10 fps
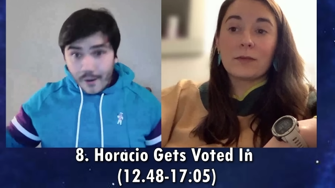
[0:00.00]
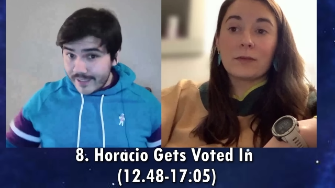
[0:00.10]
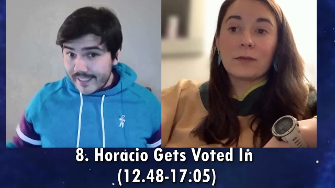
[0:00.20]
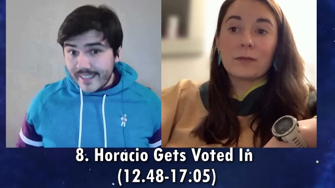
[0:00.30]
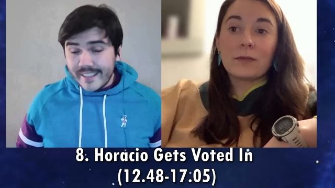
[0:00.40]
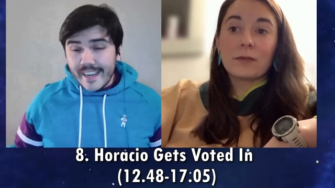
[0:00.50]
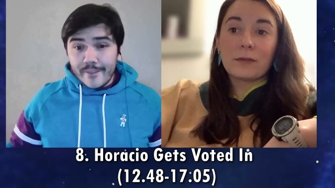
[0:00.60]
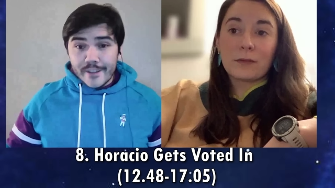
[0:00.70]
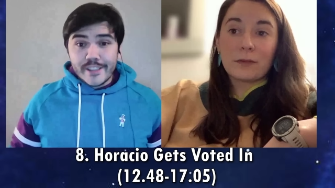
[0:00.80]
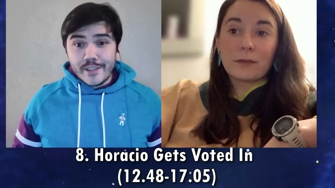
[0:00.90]
Speaker 1: politicking
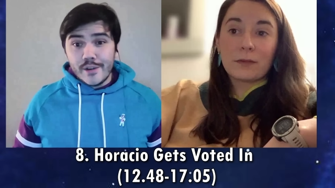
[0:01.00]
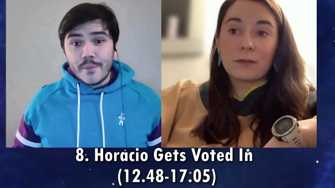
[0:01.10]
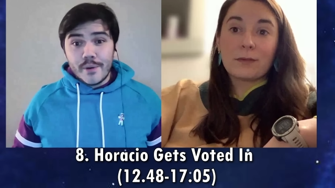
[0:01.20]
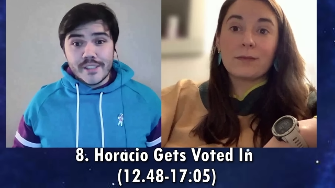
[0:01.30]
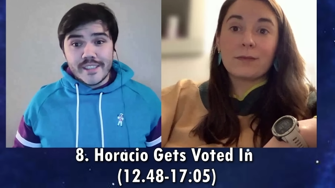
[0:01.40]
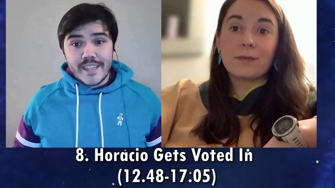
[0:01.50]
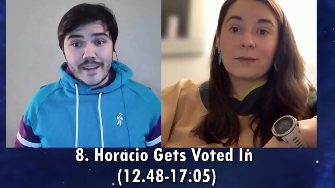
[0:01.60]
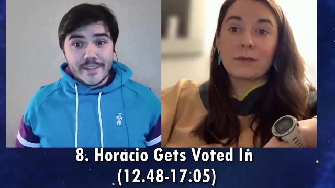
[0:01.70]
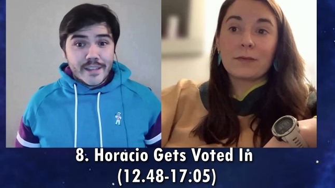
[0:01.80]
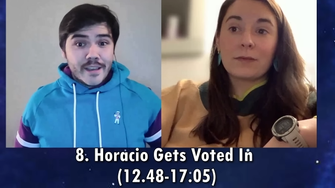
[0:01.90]
to every single person
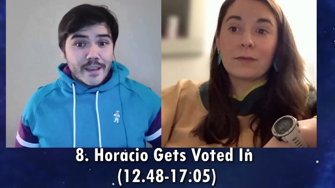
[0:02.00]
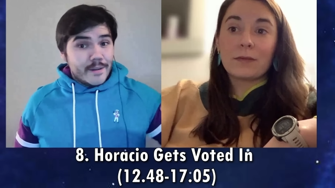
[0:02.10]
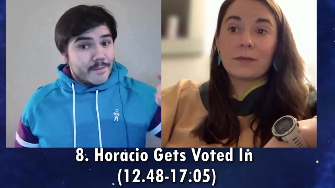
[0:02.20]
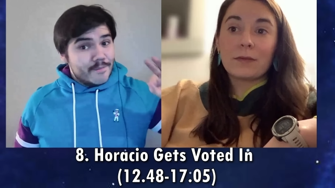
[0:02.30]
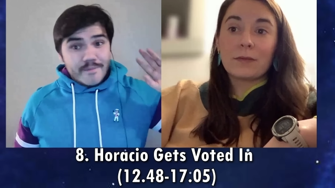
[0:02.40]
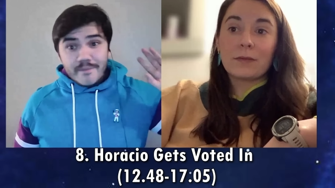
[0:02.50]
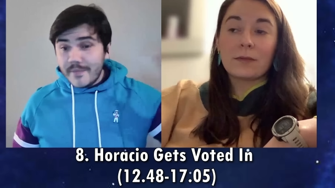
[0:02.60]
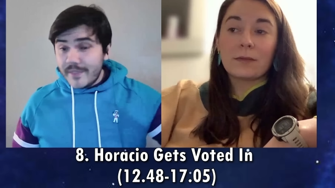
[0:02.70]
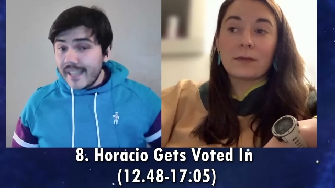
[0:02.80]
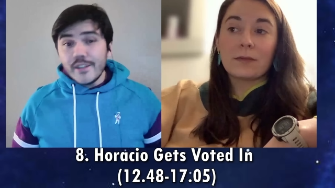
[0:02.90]
in the house,
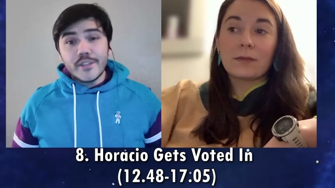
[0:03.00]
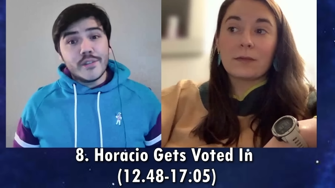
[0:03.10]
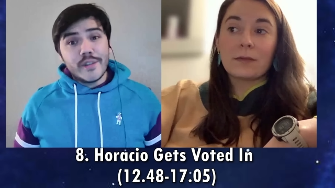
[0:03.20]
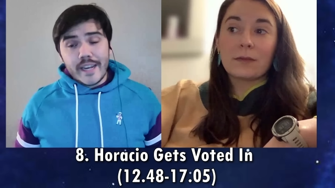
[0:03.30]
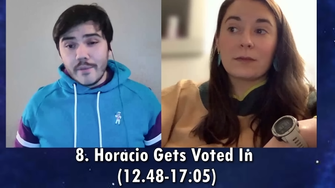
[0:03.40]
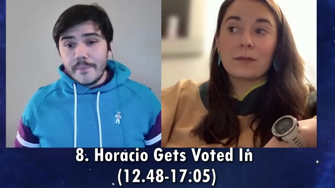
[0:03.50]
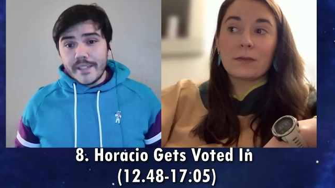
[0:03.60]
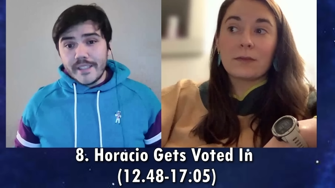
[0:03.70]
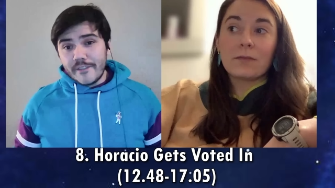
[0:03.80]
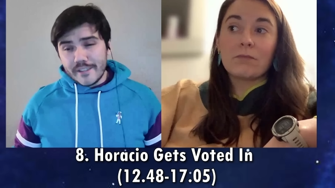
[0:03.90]
that's also kind of
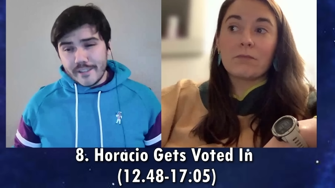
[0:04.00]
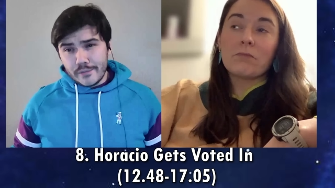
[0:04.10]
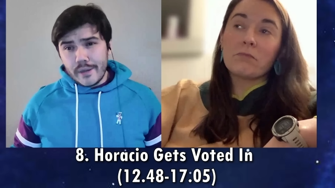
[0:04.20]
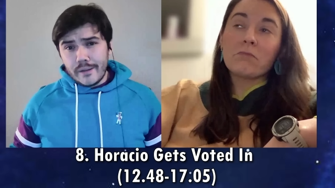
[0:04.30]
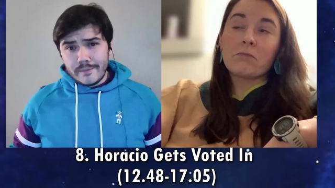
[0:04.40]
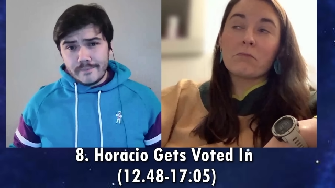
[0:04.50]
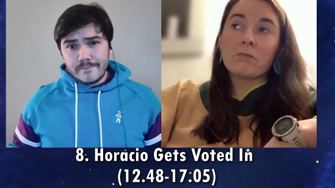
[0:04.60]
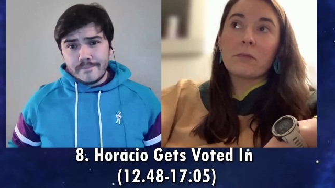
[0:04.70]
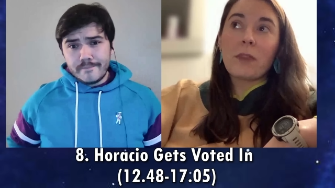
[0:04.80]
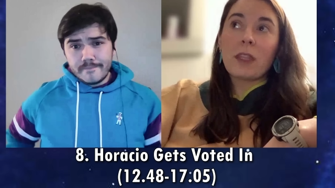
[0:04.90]
a big difference as well.
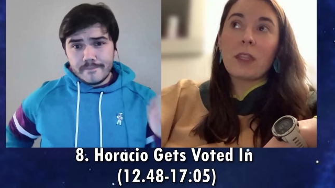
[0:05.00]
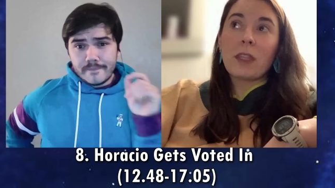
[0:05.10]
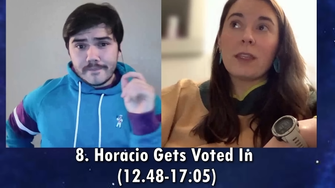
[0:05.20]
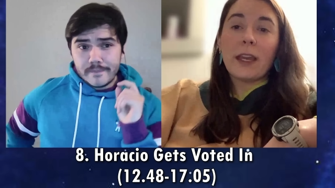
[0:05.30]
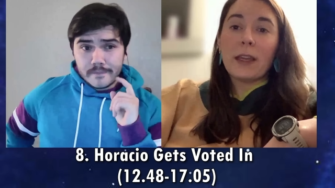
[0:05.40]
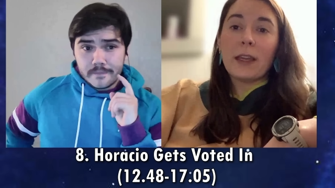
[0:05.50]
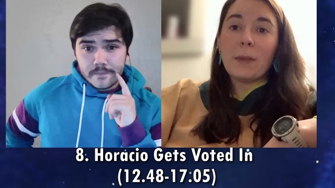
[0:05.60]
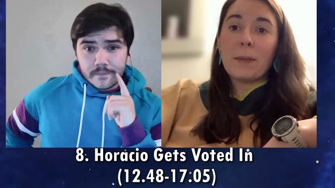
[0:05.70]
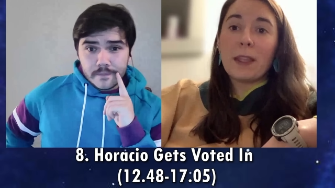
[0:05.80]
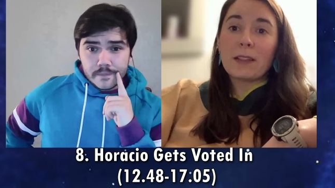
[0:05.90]

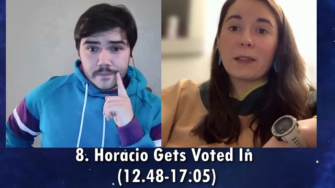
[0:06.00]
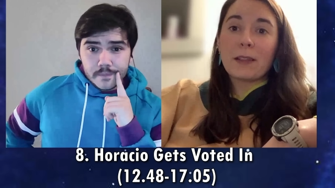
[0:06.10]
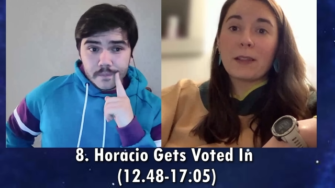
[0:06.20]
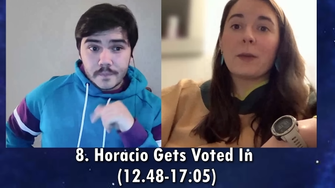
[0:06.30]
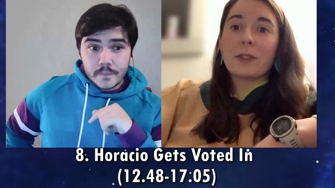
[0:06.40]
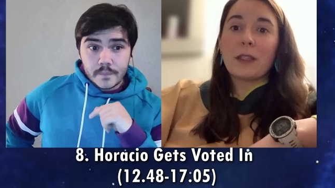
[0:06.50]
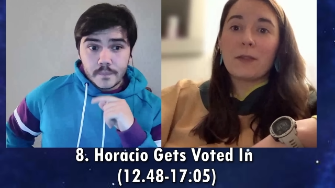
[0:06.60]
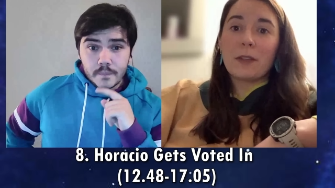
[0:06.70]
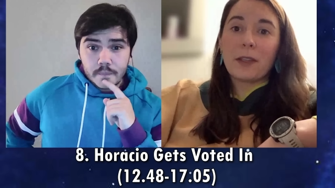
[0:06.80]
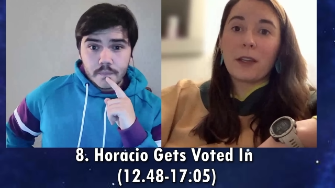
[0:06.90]
Speaker 2: Yeah, and maybe that's something
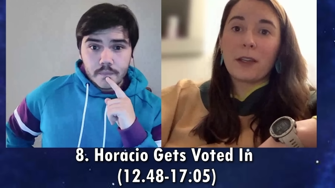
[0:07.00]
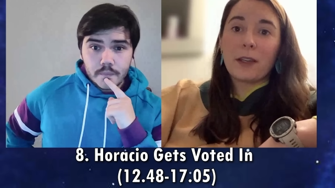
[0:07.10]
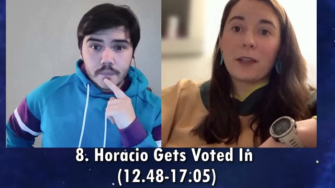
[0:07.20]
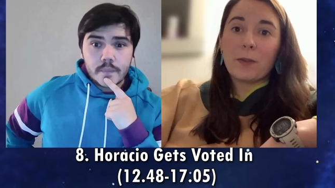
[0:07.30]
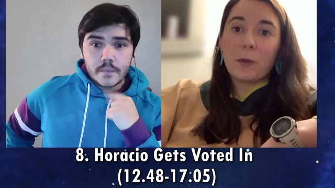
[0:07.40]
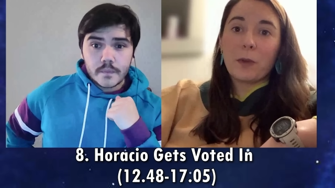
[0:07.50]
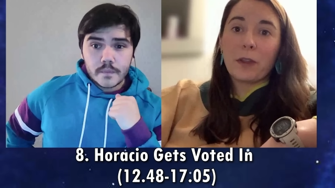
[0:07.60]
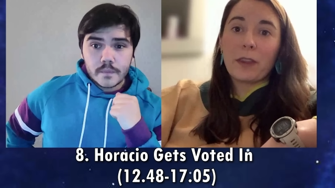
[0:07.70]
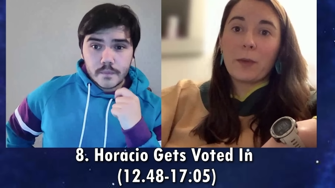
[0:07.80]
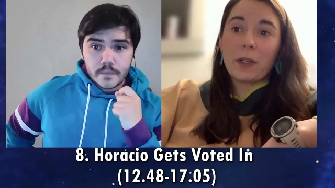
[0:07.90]
that was left on the cutting
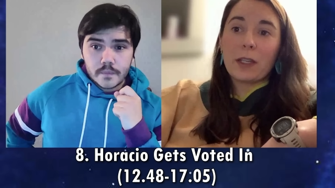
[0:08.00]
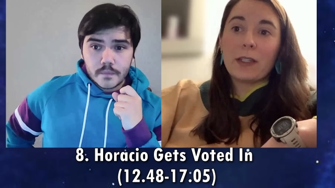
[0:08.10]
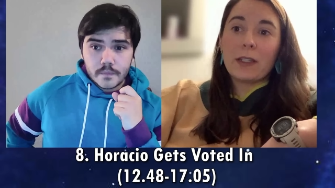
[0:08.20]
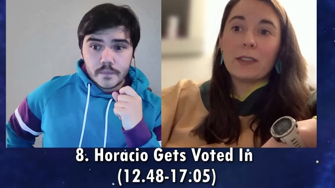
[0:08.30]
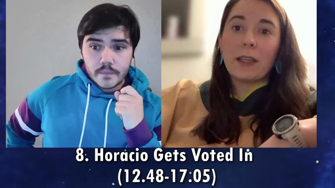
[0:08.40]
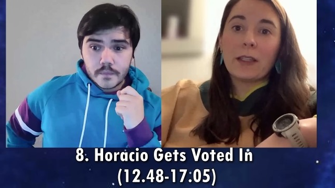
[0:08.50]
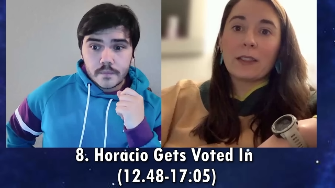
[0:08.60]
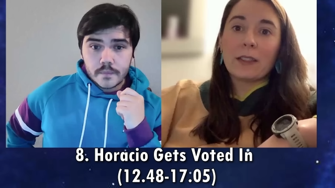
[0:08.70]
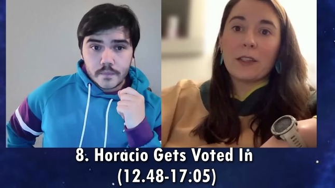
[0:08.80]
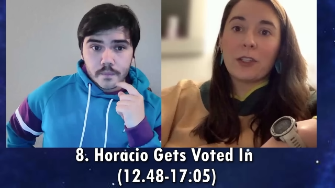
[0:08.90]
room floor that they wanted
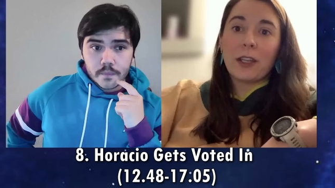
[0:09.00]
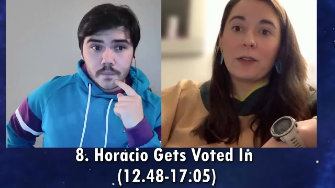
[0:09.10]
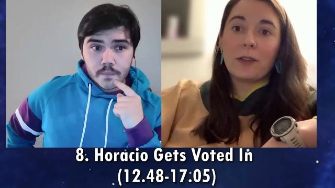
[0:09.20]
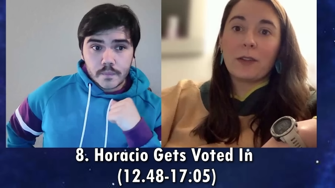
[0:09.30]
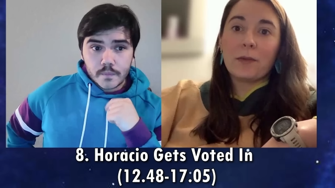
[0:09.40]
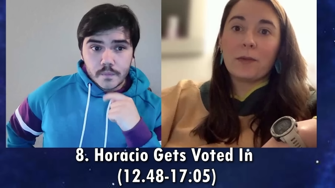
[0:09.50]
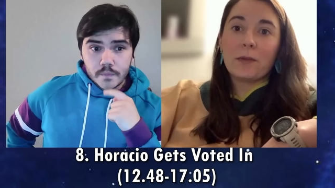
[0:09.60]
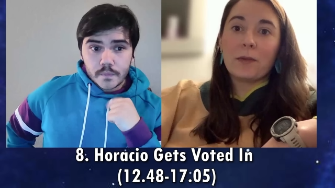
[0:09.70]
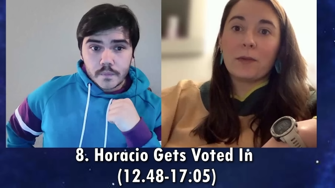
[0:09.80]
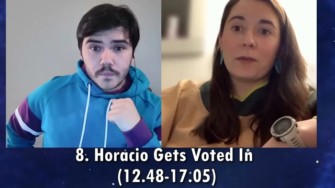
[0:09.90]
to take that decision out of
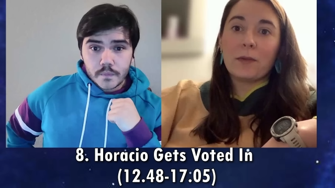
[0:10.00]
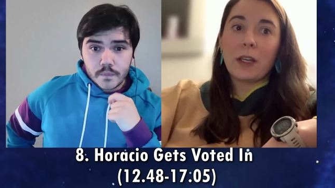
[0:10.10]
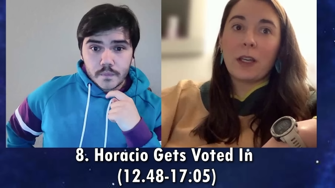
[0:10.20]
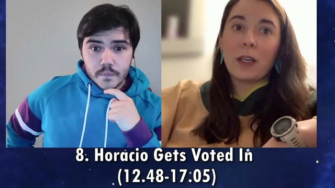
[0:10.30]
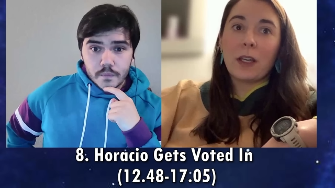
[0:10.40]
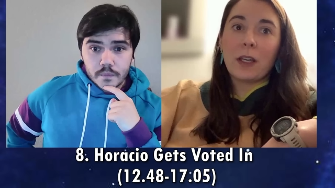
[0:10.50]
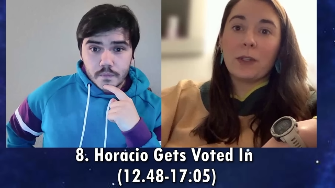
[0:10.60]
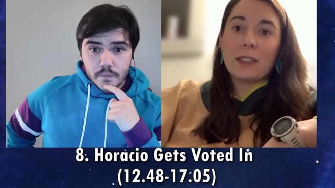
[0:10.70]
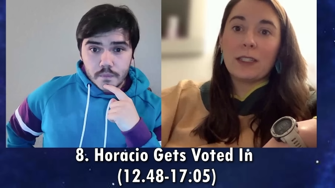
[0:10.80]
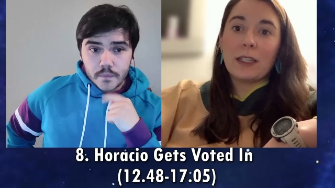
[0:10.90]
uh,
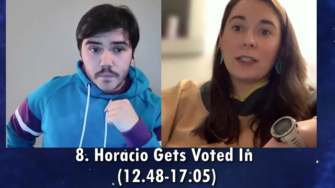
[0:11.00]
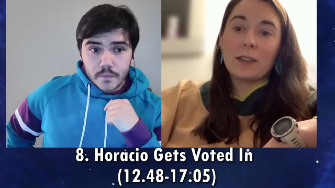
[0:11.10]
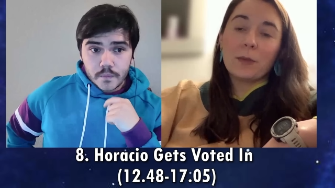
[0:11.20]
uh